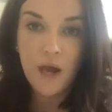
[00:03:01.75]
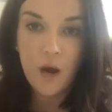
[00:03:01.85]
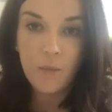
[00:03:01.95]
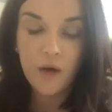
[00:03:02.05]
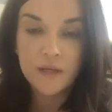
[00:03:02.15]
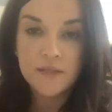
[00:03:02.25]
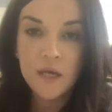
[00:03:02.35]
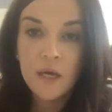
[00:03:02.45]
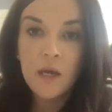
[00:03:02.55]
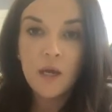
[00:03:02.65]
outbreaks.
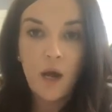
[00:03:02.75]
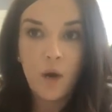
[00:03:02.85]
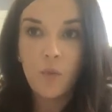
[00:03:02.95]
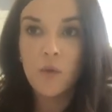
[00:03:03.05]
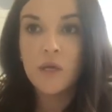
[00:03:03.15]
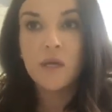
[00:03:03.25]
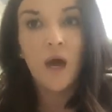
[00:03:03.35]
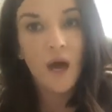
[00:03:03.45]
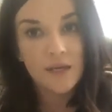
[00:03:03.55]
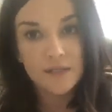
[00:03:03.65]
Now,
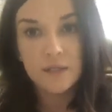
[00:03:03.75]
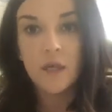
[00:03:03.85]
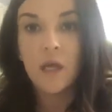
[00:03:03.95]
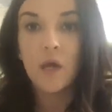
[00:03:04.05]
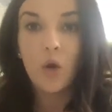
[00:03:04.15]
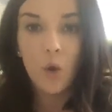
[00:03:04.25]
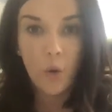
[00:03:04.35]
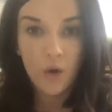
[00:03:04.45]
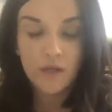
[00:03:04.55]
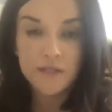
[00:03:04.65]
we isolate,
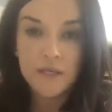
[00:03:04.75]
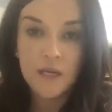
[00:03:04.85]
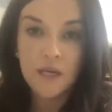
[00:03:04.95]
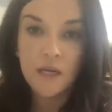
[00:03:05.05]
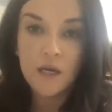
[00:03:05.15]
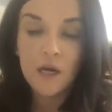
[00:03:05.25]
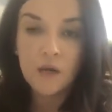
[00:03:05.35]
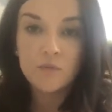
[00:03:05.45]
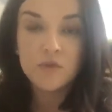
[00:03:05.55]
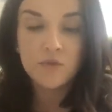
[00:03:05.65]
quarantine,
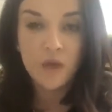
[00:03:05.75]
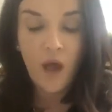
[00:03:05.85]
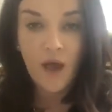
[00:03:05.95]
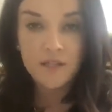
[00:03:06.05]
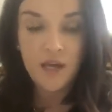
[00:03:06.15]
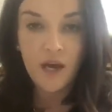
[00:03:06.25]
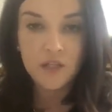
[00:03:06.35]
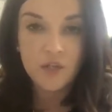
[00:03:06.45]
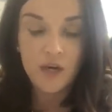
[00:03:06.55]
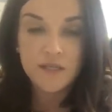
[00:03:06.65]
do the
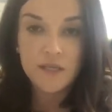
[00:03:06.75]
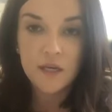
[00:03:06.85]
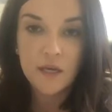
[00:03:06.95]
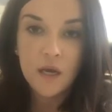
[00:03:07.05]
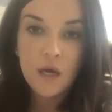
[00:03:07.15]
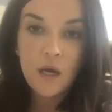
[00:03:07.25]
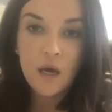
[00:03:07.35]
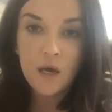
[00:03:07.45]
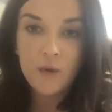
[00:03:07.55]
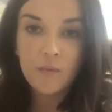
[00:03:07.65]
contact tracing,
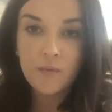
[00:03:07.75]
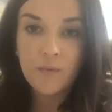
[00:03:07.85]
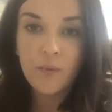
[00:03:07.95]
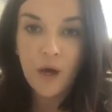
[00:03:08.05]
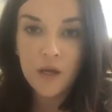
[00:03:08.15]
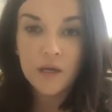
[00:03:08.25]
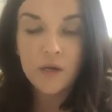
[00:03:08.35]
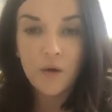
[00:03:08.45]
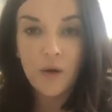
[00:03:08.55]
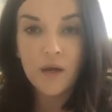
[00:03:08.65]
but,
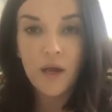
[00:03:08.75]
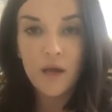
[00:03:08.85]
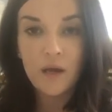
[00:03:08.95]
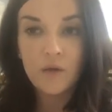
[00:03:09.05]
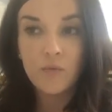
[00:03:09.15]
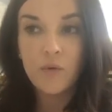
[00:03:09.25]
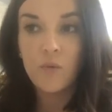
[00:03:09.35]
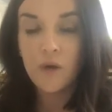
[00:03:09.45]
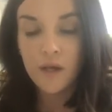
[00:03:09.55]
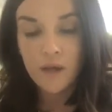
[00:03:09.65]
again, we
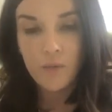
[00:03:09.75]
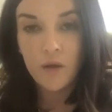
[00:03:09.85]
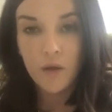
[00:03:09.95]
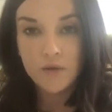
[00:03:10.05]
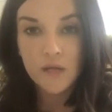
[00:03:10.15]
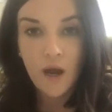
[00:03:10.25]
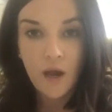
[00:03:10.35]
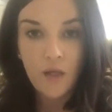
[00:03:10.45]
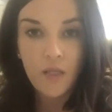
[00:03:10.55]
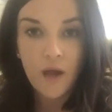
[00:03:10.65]
want to keep a close
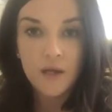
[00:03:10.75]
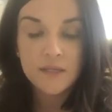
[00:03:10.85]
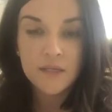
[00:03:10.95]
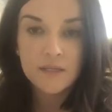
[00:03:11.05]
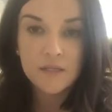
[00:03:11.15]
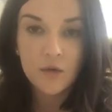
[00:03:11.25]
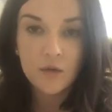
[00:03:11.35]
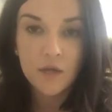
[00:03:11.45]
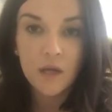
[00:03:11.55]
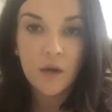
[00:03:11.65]
eye on that because that's
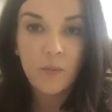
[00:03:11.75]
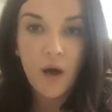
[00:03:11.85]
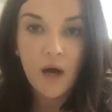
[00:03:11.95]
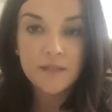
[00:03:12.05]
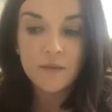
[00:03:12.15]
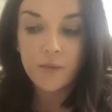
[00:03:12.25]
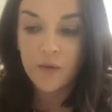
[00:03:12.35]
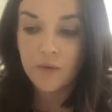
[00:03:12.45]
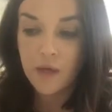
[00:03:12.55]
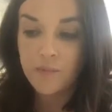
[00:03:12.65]
certainly a
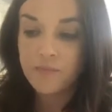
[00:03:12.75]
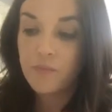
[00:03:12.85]
possibility.